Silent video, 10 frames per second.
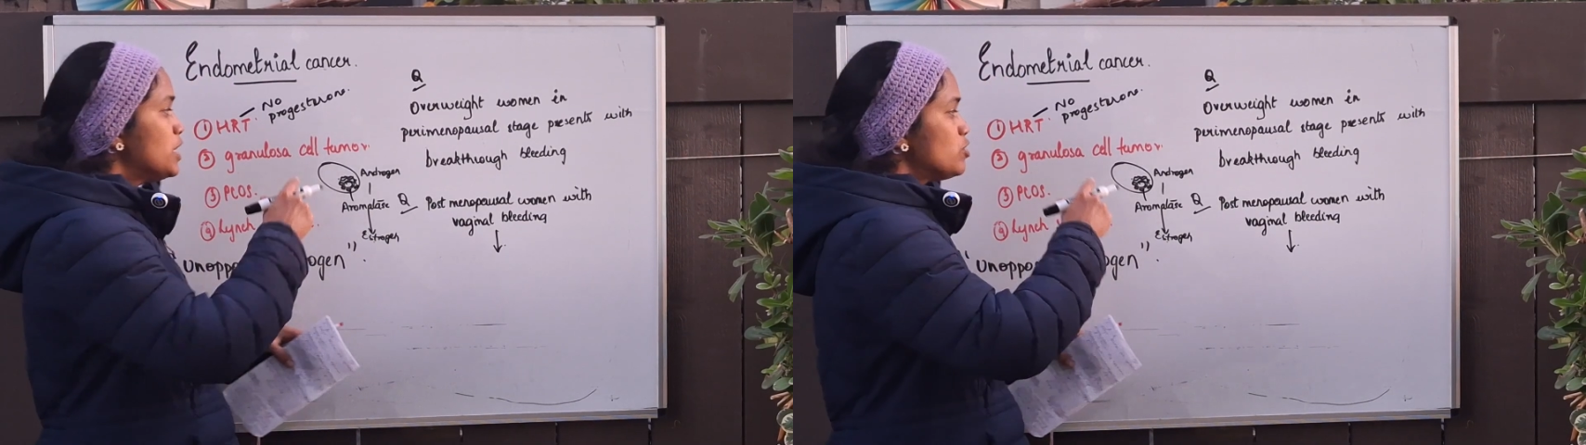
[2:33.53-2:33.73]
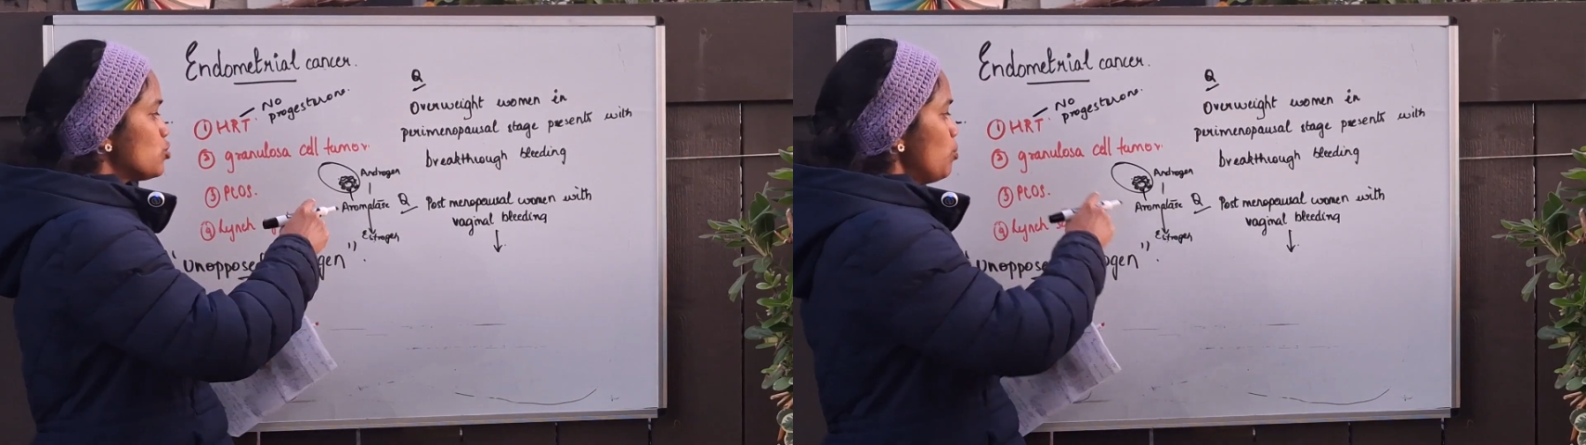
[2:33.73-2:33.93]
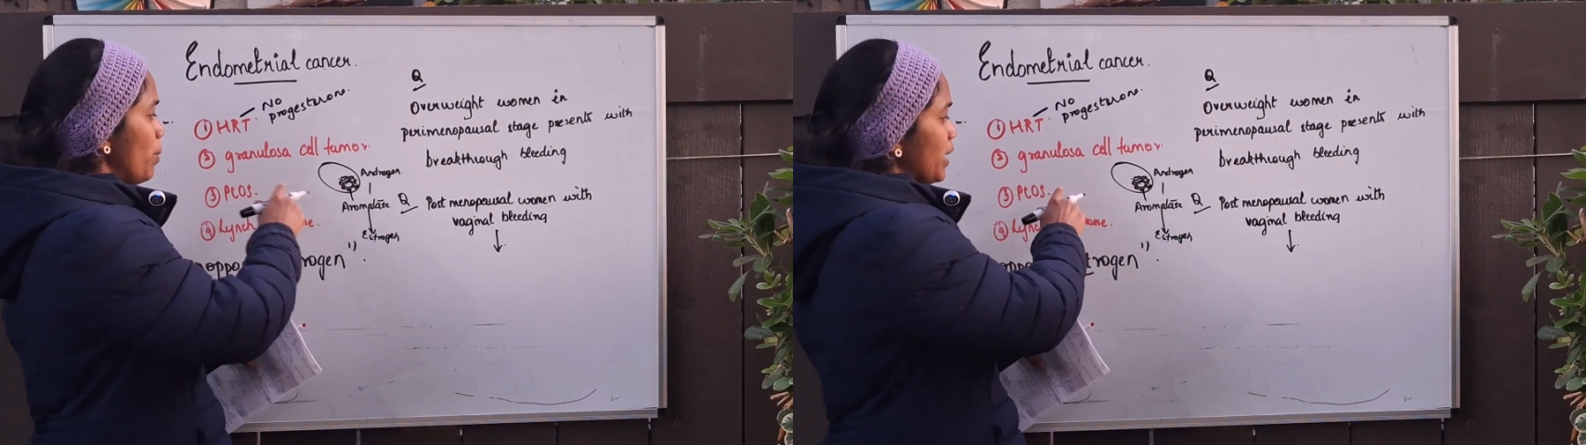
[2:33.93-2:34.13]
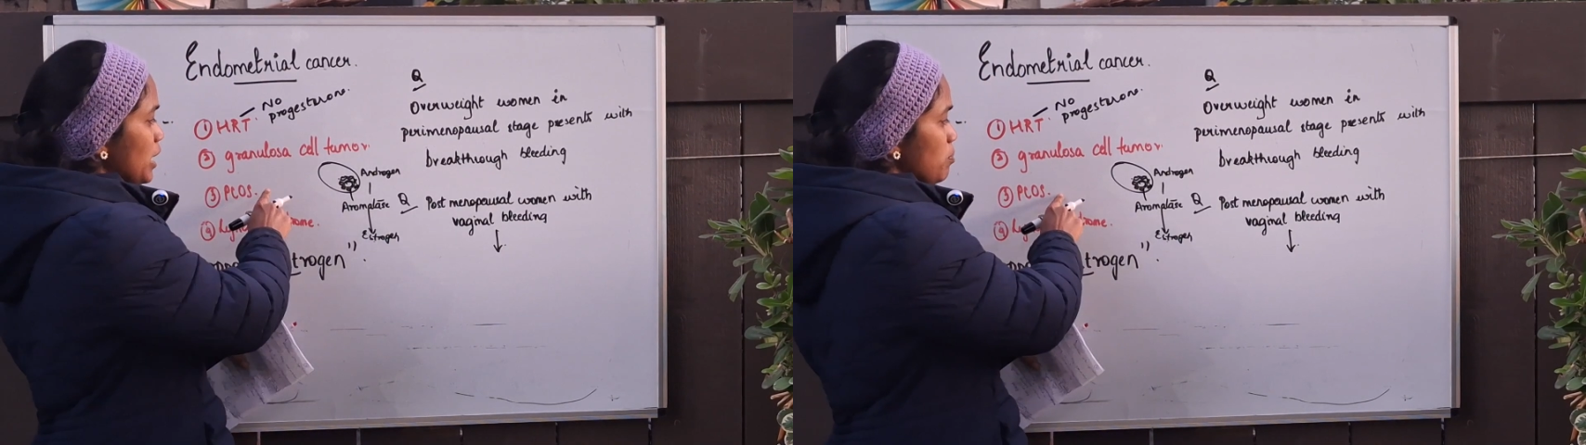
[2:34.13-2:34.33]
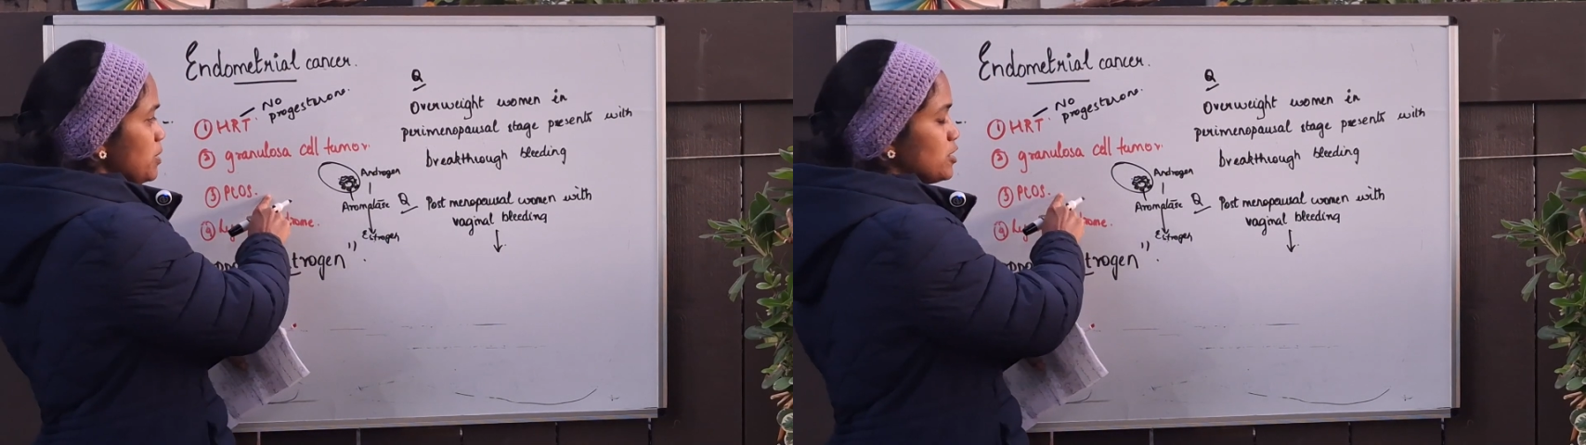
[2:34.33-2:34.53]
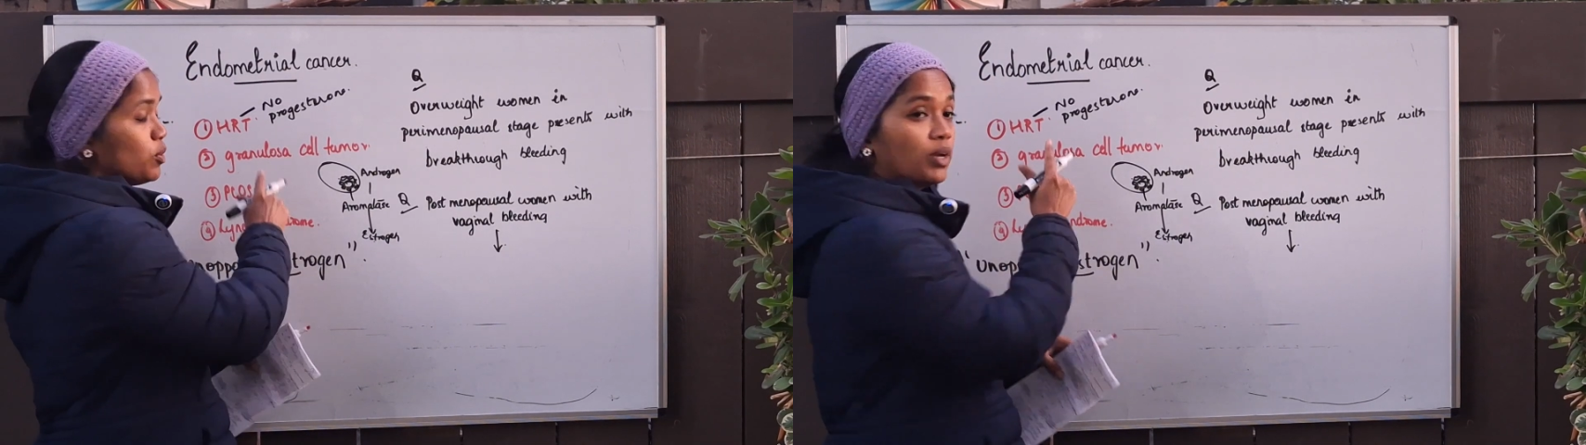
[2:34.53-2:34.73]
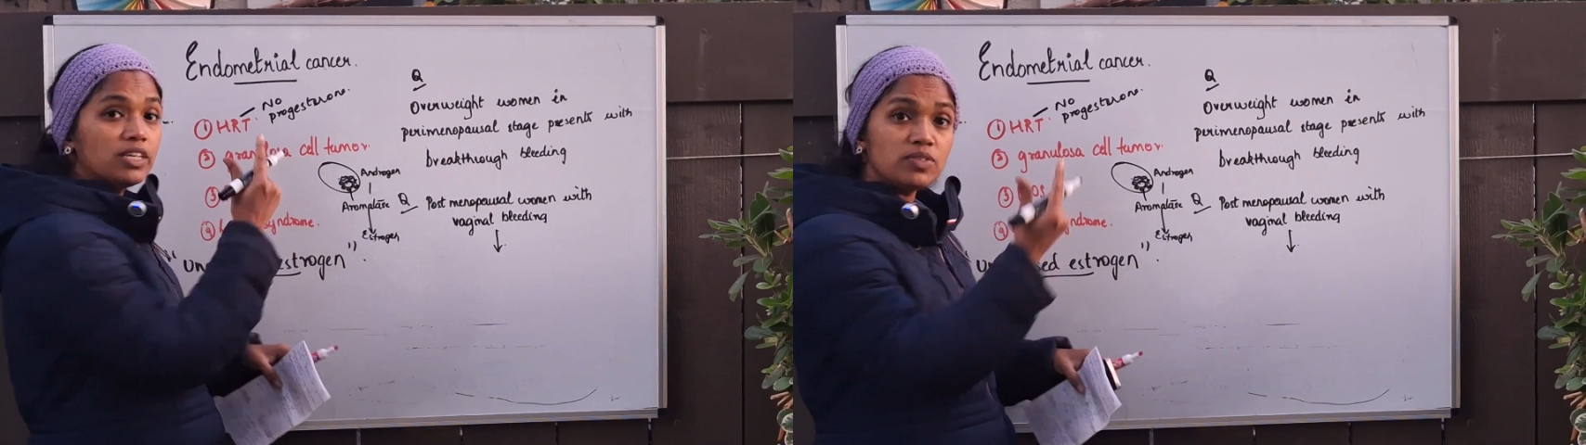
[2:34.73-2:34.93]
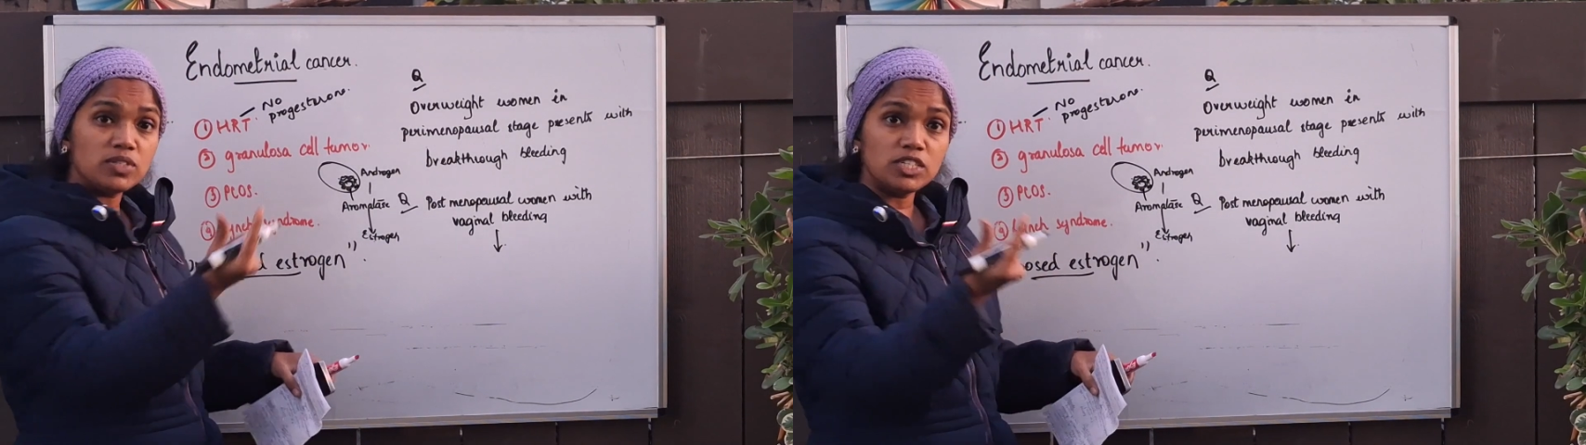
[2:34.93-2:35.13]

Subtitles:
So, but in PCOS,